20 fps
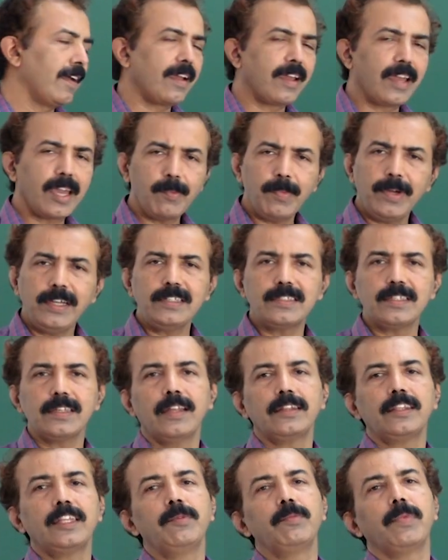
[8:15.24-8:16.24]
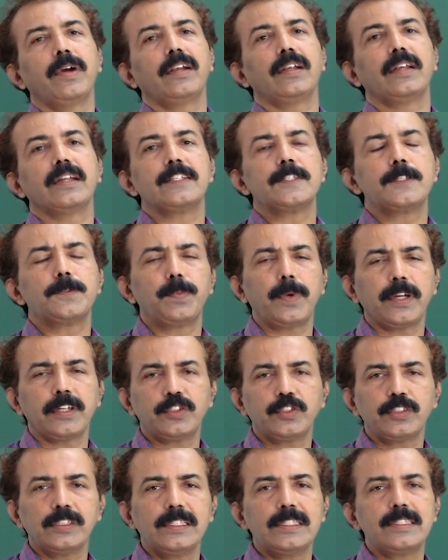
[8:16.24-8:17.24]
Gametes are nothing but
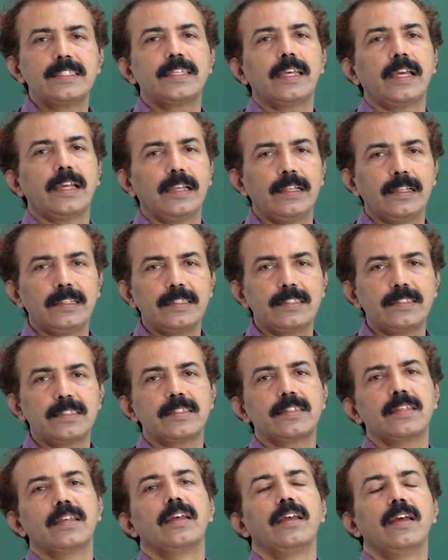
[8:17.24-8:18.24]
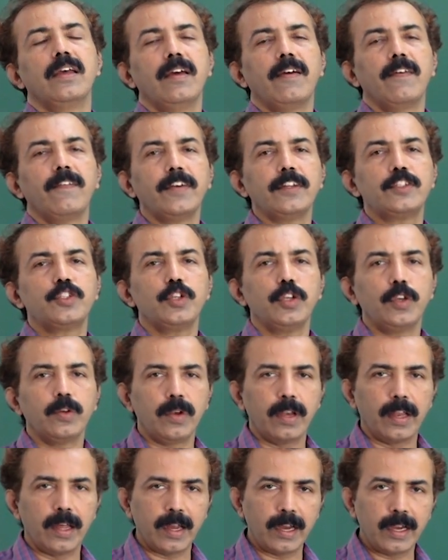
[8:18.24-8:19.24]
special cells which
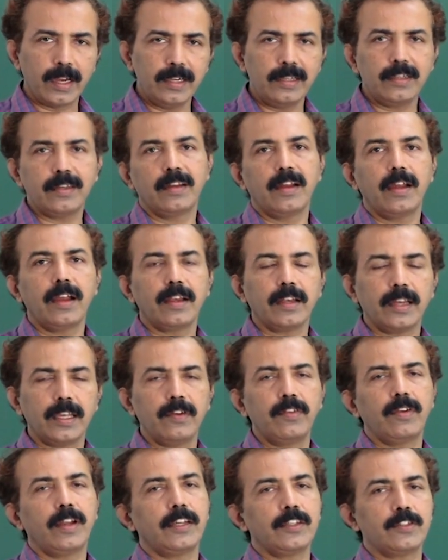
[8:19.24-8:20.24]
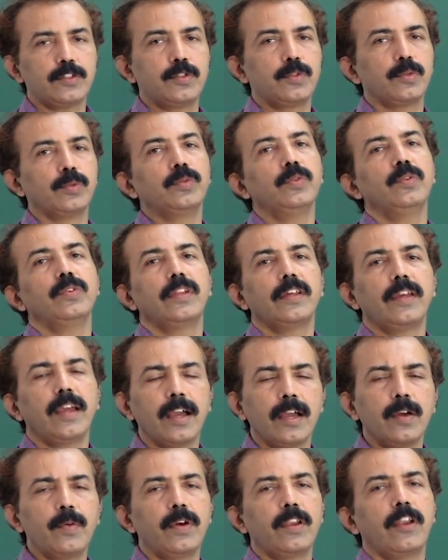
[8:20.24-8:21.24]
unite and give rise to the
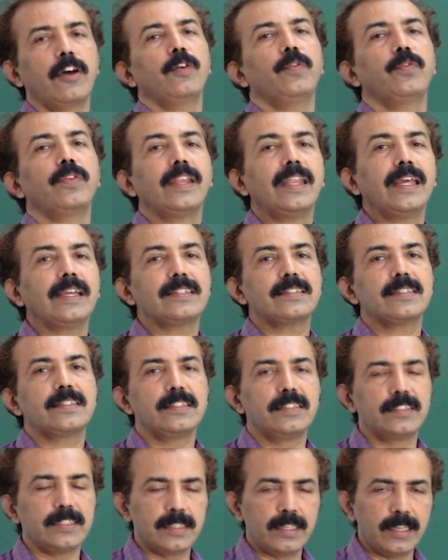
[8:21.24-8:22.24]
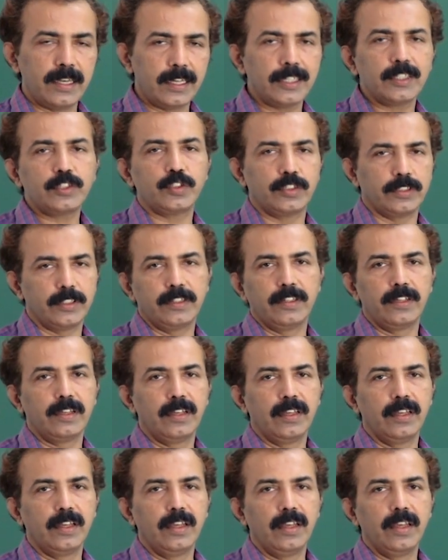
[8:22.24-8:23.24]
young one of next generation.
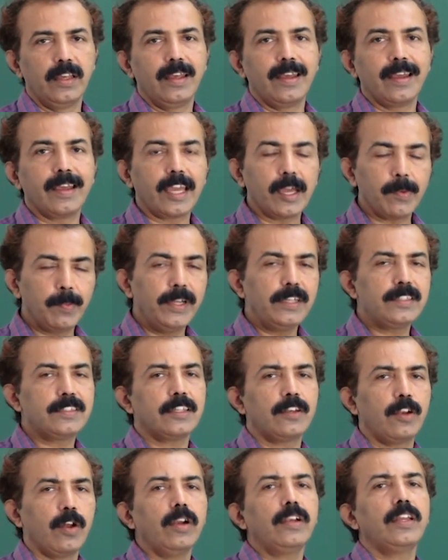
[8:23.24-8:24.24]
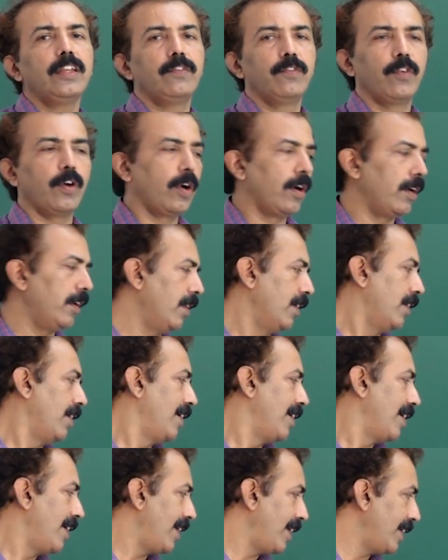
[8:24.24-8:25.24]
Gametes are not
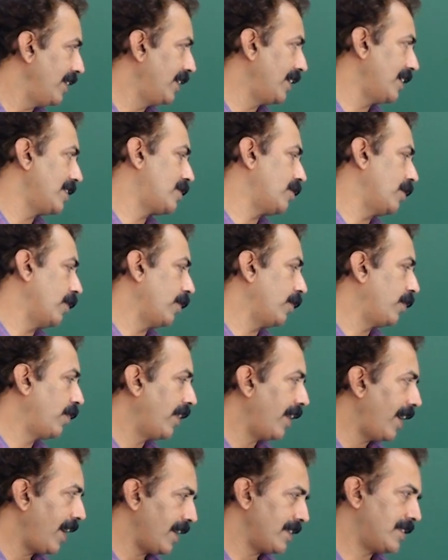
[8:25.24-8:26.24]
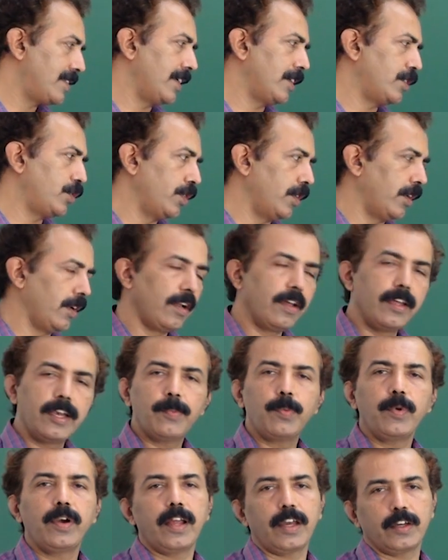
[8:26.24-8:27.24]
involved in case of asexual
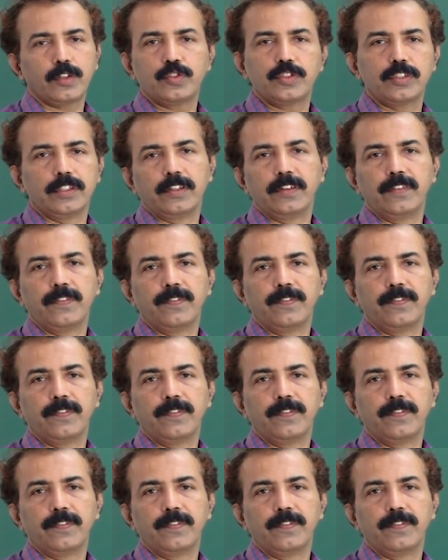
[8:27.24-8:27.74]
reproduction,